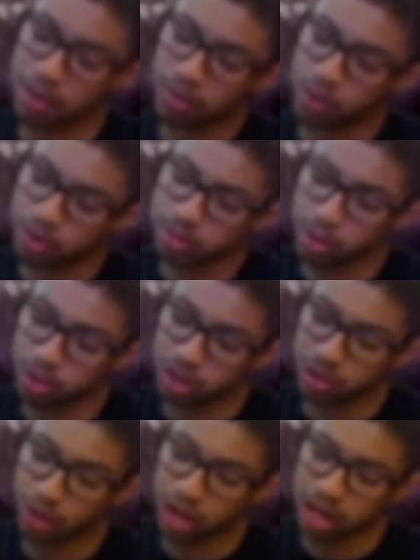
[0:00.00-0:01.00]
before. It was
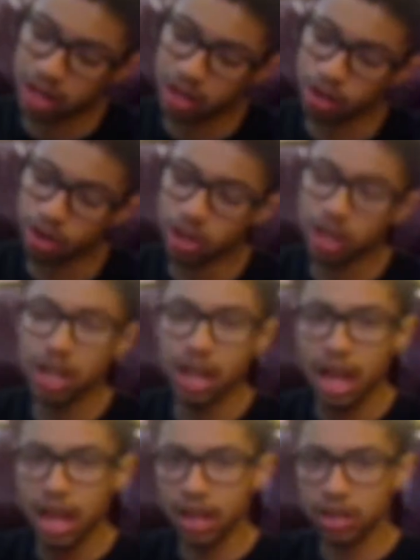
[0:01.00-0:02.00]
mostly right here,
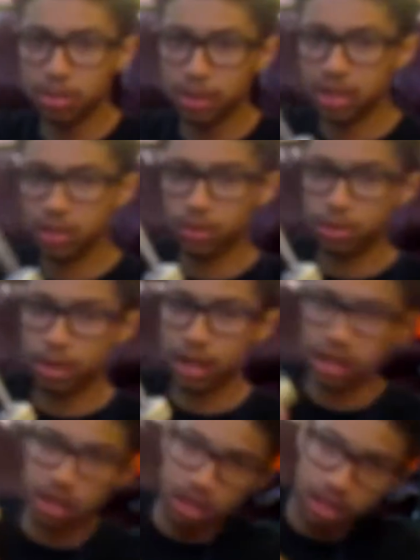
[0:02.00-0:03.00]
and I was messing with
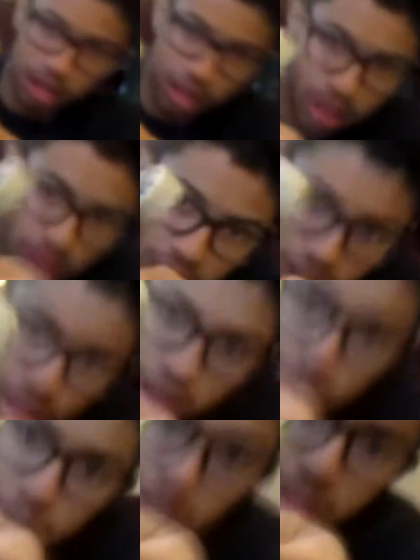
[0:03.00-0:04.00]
my... Let me